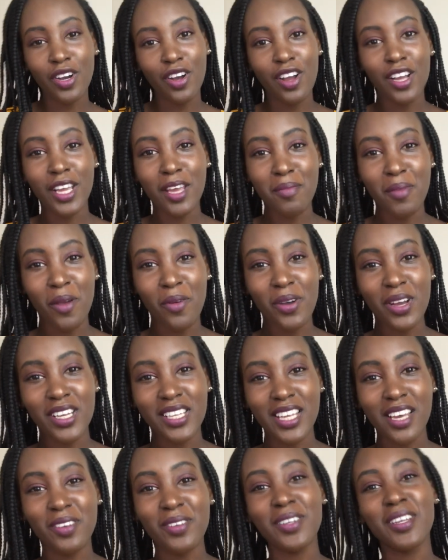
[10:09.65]
Can't get my words
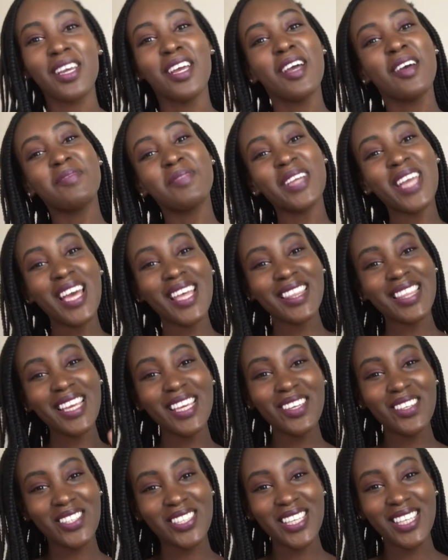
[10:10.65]
out. But yeah,
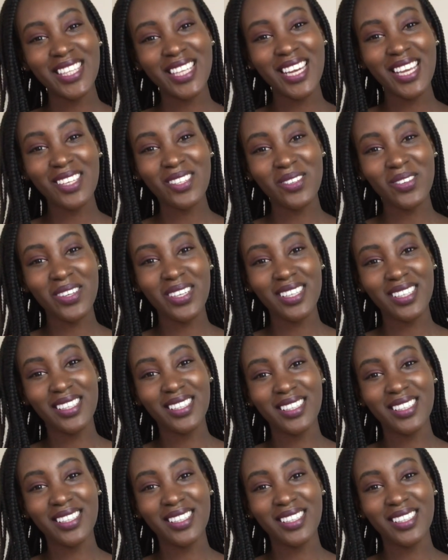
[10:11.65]
thank you. See you in the next one.